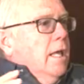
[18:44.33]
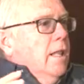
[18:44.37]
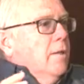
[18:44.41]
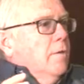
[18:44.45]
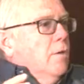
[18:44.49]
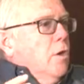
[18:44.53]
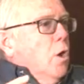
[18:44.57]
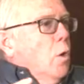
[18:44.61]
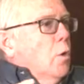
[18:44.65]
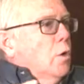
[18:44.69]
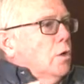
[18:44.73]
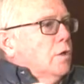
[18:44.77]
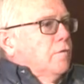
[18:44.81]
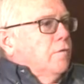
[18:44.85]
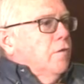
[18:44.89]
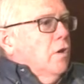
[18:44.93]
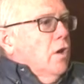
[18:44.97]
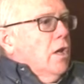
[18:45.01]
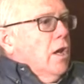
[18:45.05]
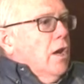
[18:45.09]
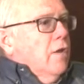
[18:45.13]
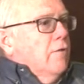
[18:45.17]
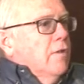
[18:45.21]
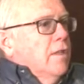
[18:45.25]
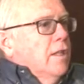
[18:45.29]
in the Noah's
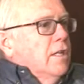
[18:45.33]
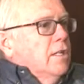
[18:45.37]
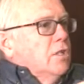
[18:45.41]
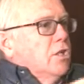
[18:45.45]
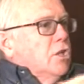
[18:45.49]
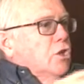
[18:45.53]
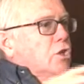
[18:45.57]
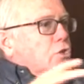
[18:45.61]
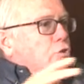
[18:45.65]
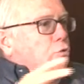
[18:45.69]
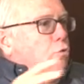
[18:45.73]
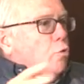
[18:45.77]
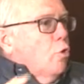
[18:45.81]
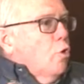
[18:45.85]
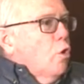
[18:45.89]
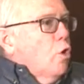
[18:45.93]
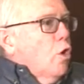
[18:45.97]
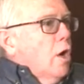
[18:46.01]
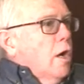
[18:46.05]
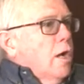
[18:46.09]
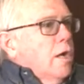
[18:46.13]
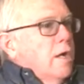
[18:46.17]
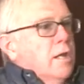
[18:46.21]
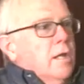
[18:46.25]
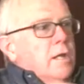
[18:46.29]
flood. Everything's
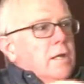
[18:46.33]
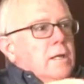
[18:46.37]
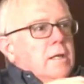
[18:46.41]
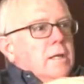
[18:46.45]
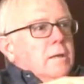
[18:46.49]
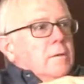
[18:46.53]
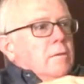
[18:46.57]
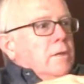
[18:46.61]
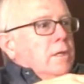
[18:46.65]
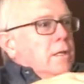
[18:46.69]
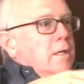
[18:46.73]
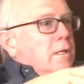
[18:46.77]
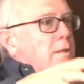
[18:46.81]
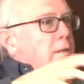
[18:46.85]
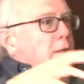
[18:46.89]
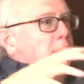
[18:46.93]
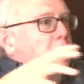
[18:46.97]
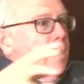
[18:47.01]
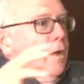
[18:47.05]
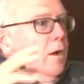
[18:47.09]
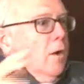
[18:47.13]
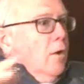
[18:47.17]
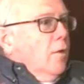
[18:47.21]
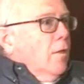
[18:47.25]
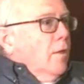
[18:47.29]
destroyed.
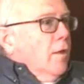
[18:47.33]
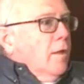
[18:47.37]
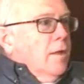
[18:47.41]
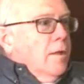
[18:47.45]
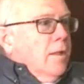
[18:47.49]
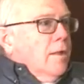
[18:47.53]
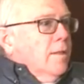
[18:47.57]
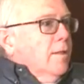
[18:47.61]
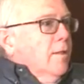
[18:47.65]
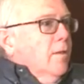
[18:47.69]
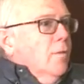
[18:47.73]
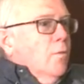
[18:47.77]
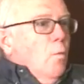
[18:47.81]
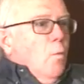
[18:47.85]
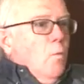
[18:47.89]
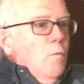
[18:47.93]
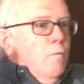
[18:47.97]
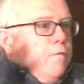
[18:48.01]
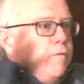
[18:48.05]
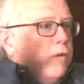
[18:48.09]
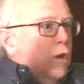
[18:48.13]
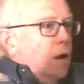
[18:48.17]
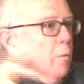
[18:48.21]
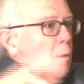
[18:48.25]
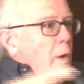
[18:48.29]
you know, the, the
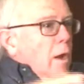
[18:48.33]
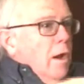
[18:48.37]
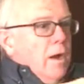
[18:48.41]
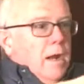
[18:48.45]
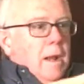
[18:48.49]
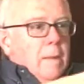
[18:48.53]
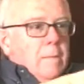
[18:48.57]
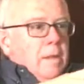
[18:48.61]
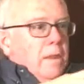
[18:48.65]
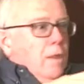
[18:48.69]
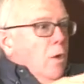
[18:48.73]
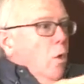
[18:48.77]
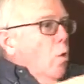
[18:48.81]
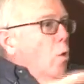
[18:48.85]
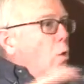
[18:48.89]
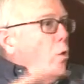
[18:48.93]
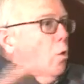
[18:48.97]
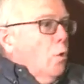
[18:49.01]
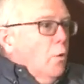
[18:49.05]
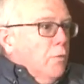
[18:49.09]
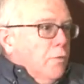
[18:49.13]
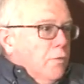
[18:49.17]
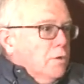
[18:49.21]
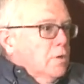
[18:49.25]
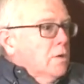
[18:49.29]
flood I mean, the whole
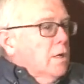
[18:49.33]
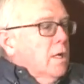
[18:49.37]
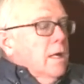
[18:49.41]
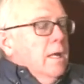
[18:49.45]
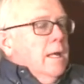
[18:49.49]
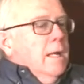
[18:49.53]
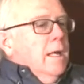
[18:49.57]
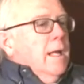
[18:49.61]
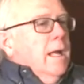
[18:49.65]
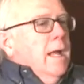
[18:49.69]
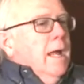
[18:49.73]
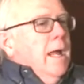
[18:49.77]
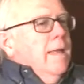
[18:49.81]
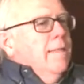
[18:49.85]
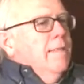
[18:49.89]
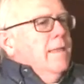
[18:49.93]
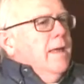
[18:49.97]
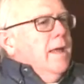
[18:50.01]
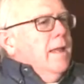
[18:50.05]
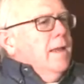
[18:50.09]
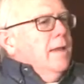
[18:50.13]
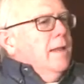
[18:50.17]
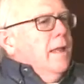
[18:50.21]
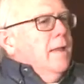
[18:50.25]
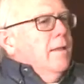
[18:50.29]
earth is, and
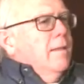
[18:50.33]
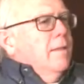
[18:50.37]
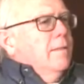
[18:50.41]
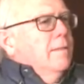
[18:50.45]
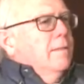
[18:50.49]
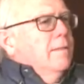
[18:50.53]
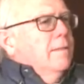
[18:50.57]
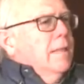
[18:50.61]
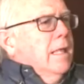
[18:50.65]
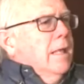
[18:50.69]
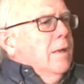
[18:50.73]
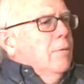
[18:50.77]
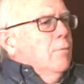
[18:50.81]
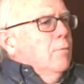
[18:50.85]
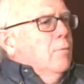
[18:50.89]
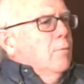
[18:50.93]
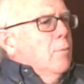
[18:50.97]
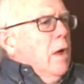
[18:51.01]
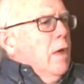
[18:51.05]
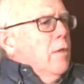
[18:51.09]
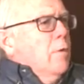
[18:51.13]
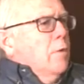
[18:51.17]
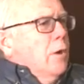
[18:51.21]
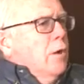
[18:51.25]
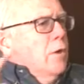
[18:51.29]
then they, they would
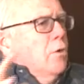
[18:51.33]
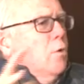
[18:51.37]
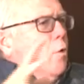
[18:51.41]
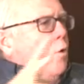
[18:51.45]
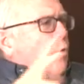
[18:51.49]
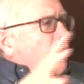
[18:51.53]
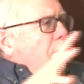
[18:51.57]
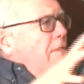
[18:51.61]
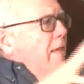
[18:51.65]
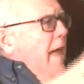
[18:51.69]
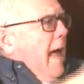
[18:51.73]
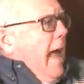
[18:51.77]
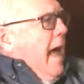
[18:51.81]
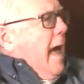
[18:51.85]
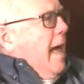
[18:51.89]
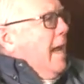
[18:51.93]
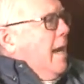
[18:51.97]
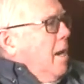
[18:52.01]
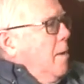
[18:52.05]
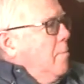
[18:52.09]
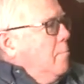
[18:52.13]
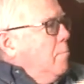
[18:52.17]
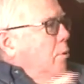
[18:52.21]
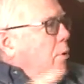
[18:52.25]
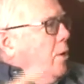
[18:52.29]
rather ignore that
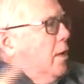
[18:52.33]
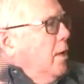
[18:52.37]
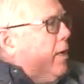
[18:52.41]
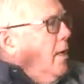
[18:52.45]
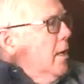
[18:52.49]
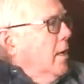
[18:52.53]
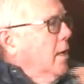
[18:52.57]
and put it